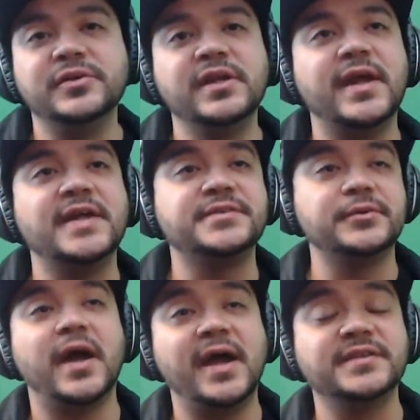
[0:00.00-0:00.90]
You didn't
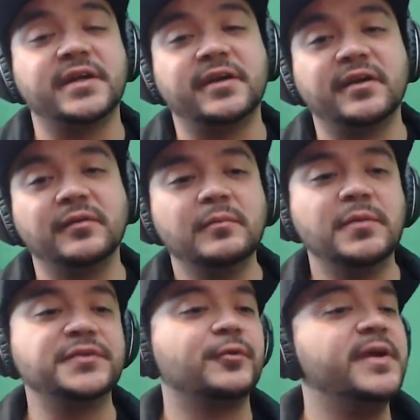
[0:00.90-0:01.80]
anti-air him.
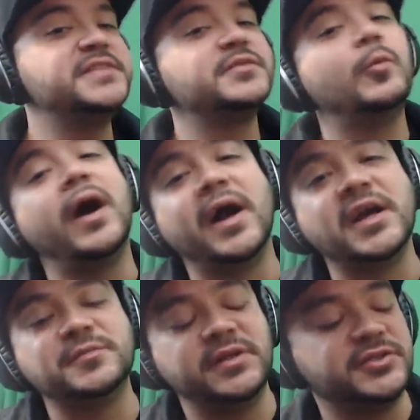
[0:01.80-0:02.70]
But the reason why
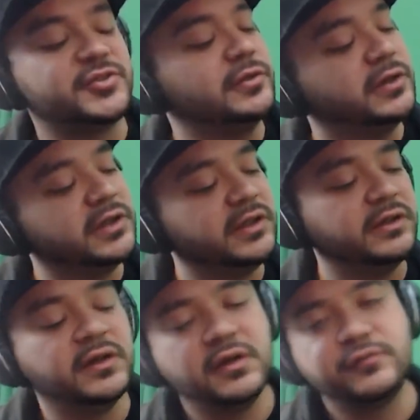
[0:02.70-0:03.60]
is because you're
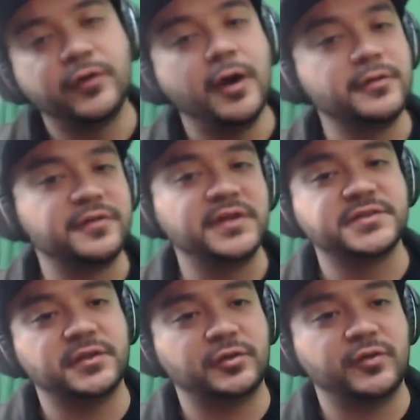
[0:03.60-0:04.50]
looking for other things
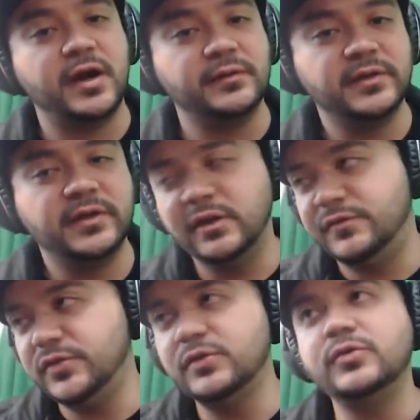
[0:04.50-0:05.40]
on the ground.
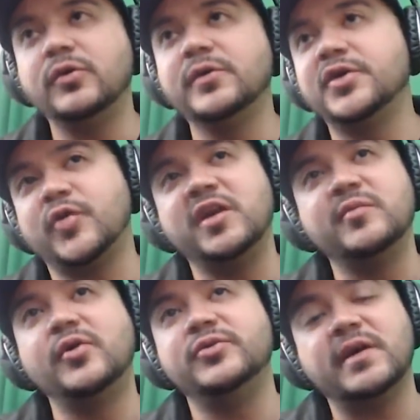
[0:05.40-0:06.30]
If you go into training
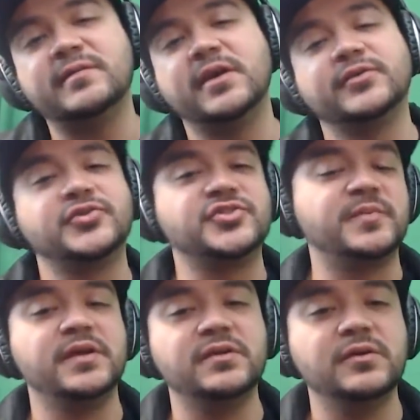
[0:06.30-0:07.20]
mode and you have a character
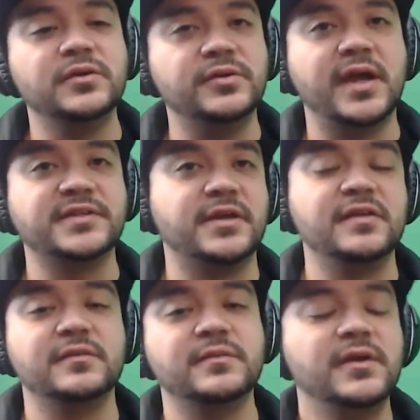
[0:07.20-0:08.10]
jump at you and you
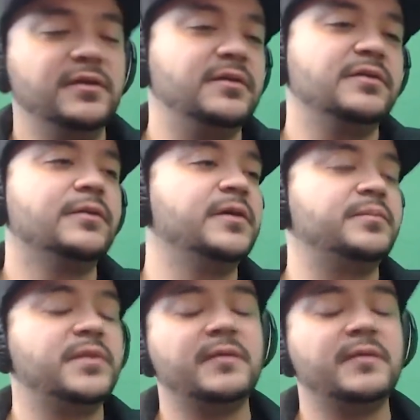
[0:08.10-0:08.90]
anti-air them, you can do it.